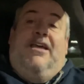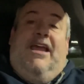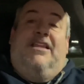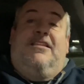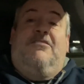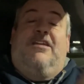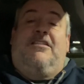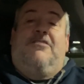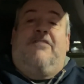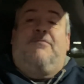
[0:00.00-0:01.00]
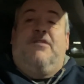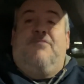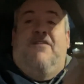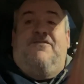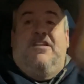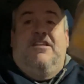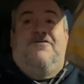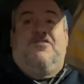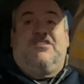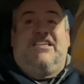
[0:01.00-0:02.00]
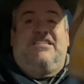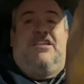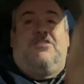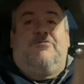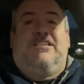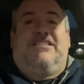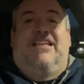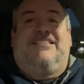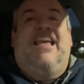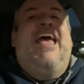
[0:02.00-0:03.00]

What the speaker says: And then you get your Egg McMuffin for 63 cents.